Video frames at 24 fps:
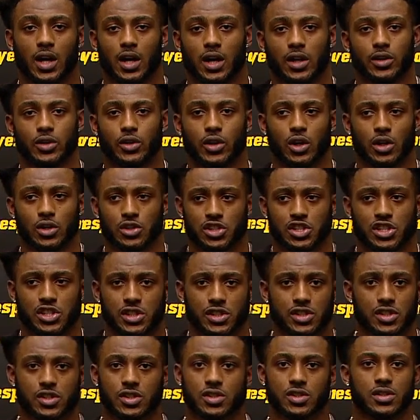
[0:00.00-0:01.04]
You know, it's
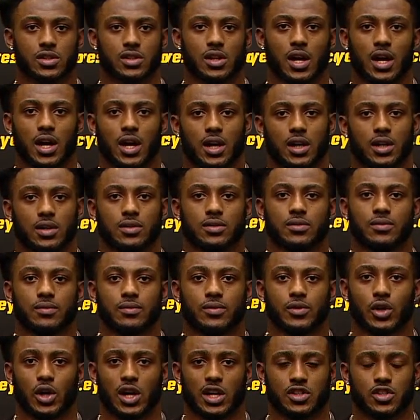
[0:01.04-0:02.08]
just,
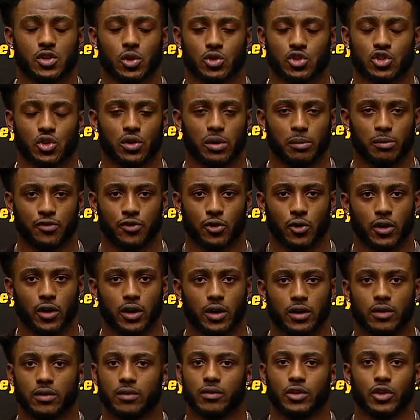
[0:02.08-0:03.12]
you know, I told Torrey
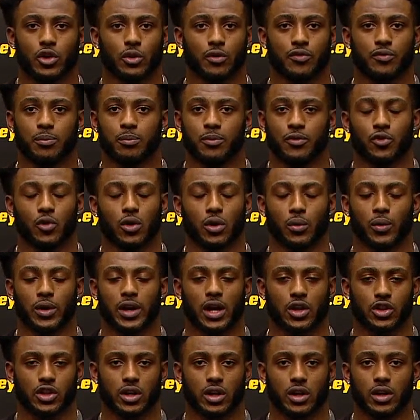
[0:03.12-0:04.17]
before, you know, before he went
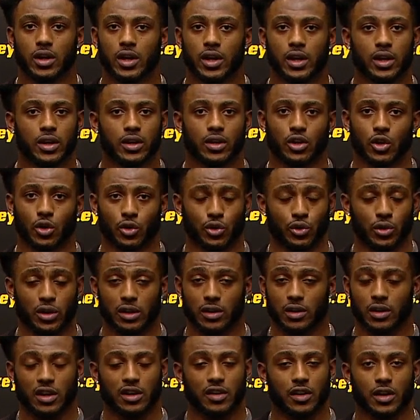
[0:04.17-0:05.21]
out there, you know, you
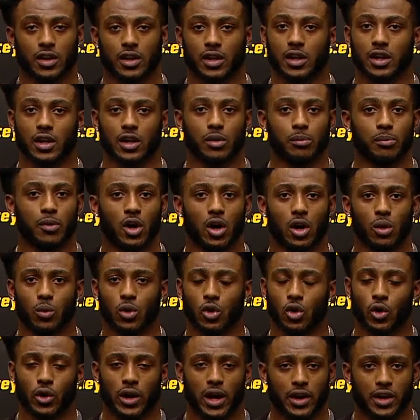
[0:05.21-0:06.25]
get a good ball, we'll
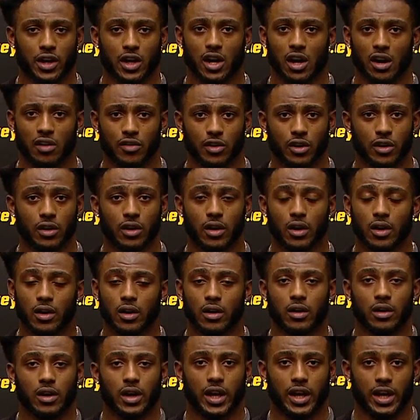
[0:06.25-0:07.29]
go down and cover.
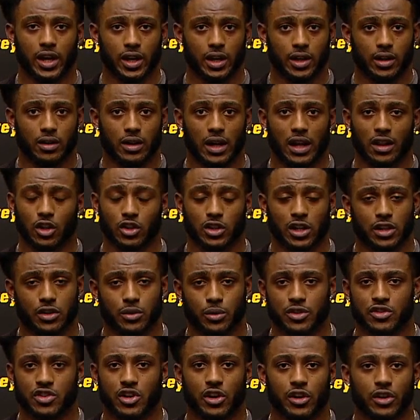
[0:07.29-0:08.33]
And I looked at the
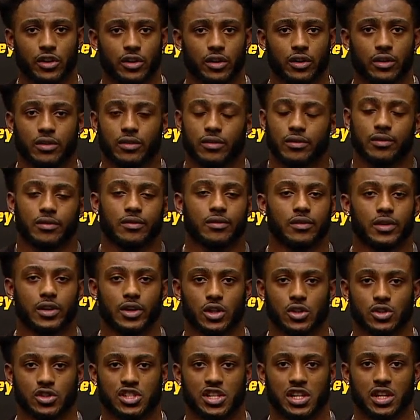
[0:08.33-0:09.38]
returner, you
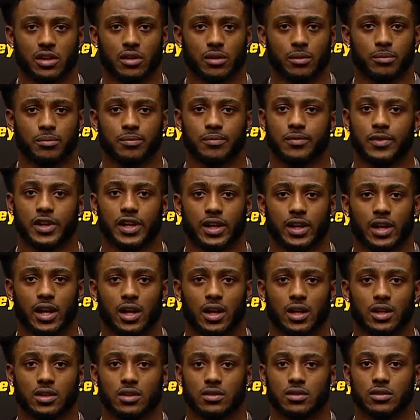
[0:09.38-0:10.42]
know, seen him, and
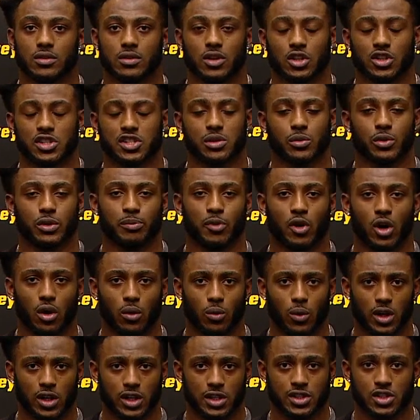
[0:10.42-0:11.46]
I looked to see what the ball
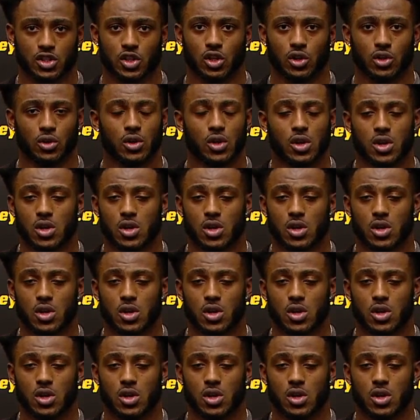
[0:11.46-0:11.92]
was. So,